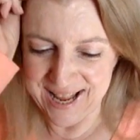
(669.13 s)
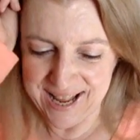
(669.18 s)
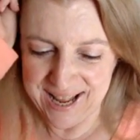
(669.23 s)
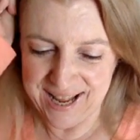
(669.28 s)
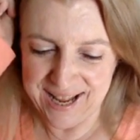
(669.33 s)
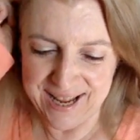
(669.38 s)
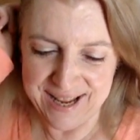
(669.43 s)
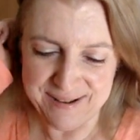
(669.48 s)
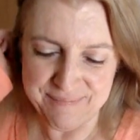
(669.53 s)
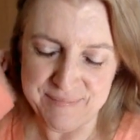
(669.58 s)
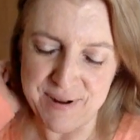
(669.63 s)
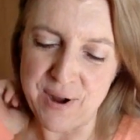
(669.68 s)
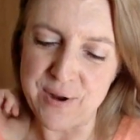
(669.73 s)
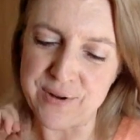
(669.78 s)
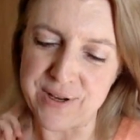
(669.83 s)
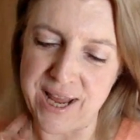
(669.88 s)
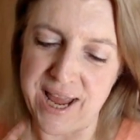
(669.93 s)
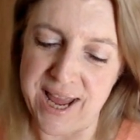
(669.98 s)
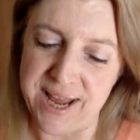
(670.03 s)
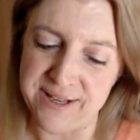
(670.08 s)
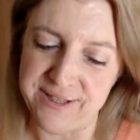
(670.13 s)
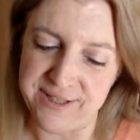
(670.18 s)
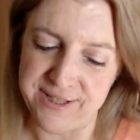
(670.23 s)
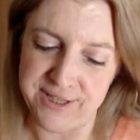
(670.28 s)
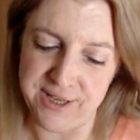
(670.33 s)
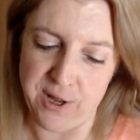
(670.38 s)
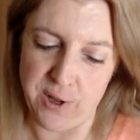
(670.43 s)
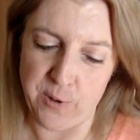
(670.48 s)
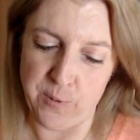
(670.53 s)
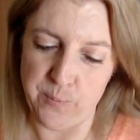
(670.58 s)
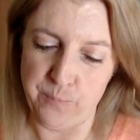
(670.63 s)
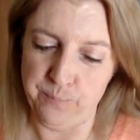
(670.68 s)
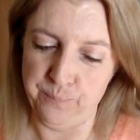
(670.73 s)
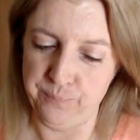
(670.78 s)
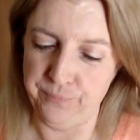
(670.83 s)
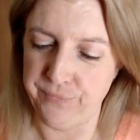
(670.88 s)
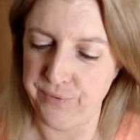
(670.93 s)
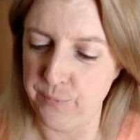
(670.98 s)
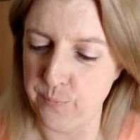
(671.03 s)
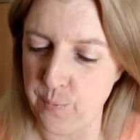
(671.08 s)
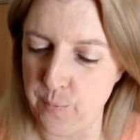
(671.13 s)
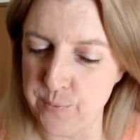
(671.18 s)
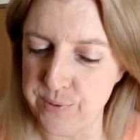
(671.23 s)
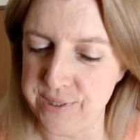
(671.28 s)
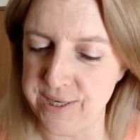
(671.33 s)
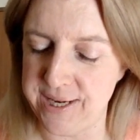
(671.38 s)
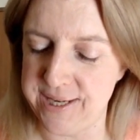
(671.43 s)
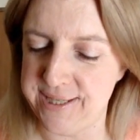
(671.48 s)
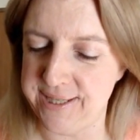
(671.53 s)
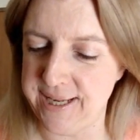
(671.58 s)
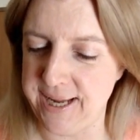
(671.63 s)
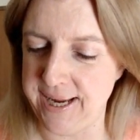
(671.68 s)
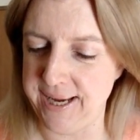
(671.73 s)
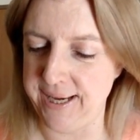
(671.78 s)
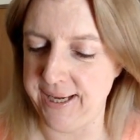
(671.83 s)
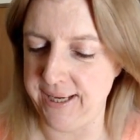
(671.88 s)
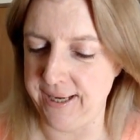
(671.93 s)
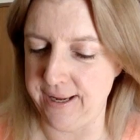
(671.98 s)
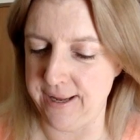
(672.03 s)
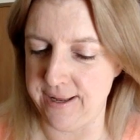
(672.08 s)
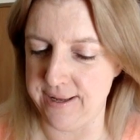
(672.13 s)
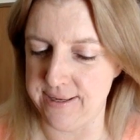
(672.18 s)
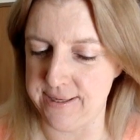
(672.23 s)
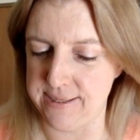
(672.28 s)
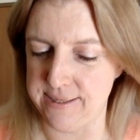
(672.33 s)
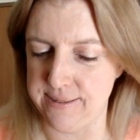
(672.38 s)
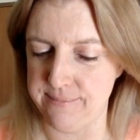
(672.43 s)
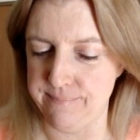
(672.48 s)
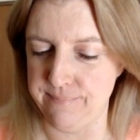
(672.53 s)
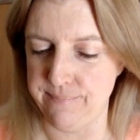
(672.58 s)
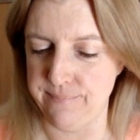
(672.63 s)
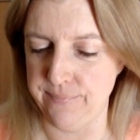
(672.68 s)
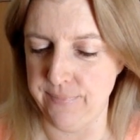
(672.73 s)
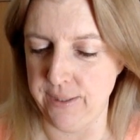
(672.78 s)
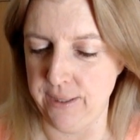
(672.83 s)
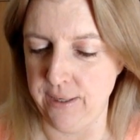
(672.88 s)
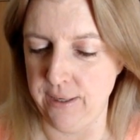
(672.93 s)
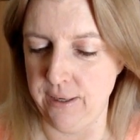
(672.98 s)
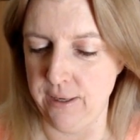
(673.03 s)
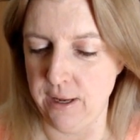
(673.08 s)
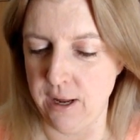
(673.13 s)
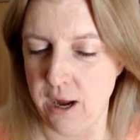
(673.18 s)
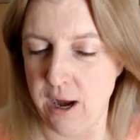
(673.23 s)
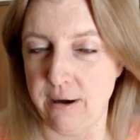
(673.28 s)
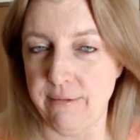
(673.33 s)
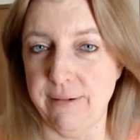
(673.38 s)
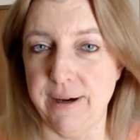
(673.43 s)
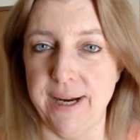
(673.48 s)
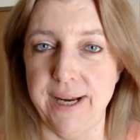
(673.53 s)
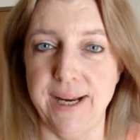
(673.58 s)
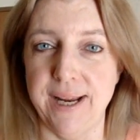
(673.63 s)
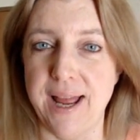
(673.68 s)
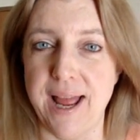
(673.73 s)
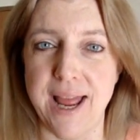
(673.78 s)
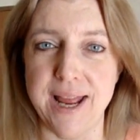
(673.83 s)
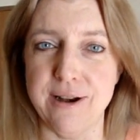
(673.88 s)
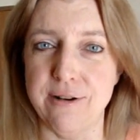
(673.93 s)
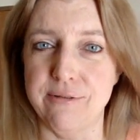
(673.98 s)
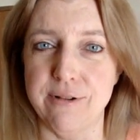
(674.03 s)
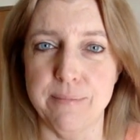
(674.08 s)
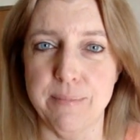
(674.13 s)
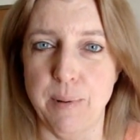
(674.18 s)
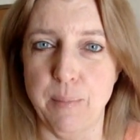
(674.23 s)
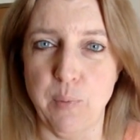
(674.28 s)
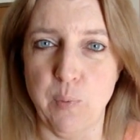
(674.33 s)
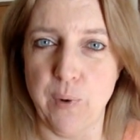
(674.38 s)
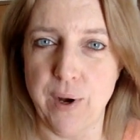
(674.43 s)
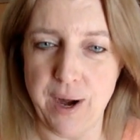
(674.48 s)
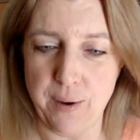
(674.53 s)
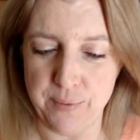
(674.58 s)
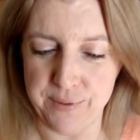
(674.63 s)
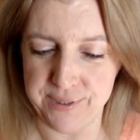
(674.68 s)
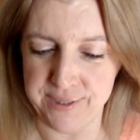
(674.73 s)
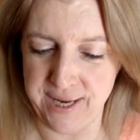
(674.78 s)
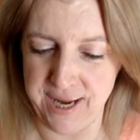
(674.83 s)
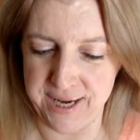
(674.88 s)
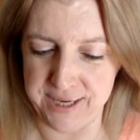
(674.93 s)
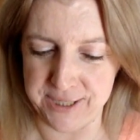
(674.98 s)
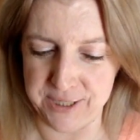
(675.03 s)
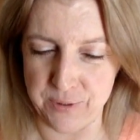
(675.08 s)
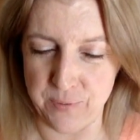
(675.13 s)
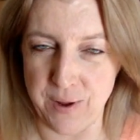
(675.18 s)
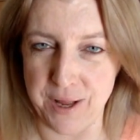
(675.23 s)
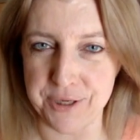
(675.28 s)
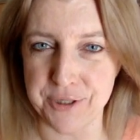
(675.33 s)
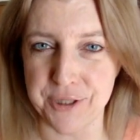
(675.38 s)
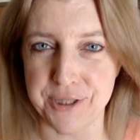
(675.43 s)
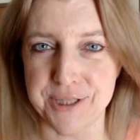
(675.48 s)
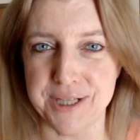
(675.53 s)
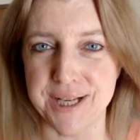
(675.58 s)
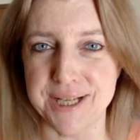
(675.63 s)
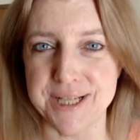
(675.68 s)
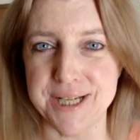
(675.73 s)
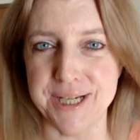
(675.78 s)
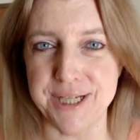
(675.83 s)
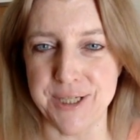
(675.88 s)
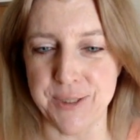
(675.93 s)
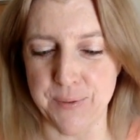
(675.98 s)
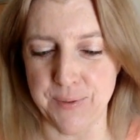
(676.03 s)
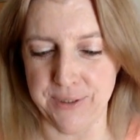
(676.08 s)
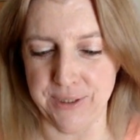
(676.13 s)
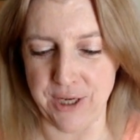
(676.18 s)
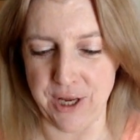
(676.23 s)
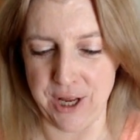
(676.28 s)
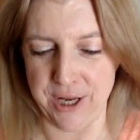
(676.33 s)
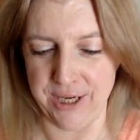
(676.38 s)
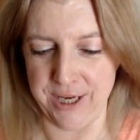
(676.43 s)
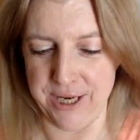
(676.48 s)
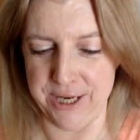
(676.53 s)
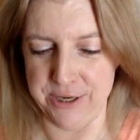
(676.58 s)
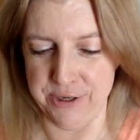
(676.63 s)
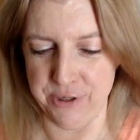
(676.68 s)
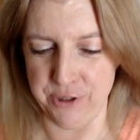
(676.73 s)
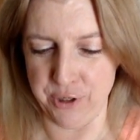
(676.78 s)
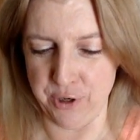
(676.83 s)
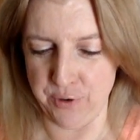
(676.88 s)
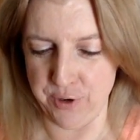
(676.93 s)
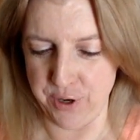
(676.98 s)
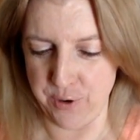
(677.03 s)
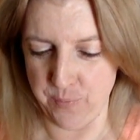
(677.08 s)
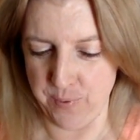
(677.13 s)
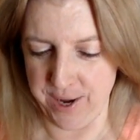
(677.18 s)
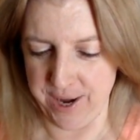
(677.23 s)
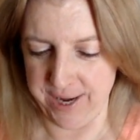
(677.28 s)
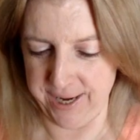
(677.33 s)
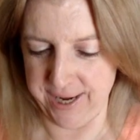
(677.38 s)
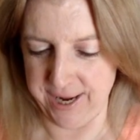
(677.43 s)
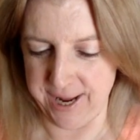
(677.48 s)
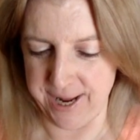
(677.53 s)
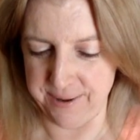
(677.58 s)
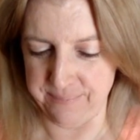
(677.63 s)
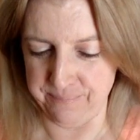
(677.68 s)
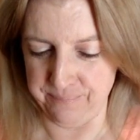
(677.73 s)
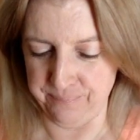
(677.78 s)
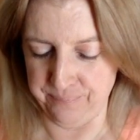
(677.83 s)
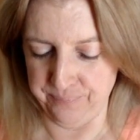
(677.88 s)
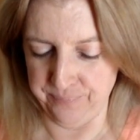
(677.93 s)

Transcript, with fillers: um, okay, so, what was I saying? Um, alright, I don't remember what I was saying, so I'll just continue along and show you what I got.